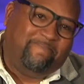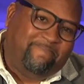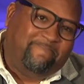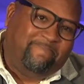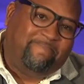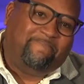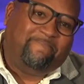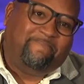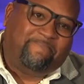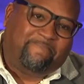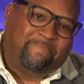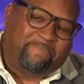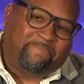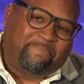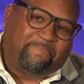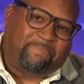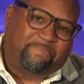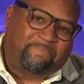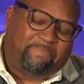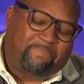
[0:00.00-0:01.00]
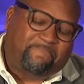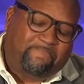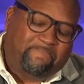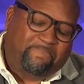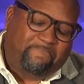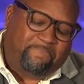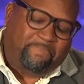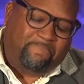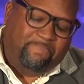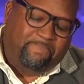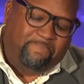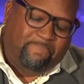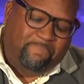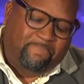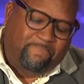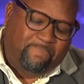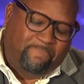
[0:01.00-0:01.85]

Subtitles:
Nothing is said.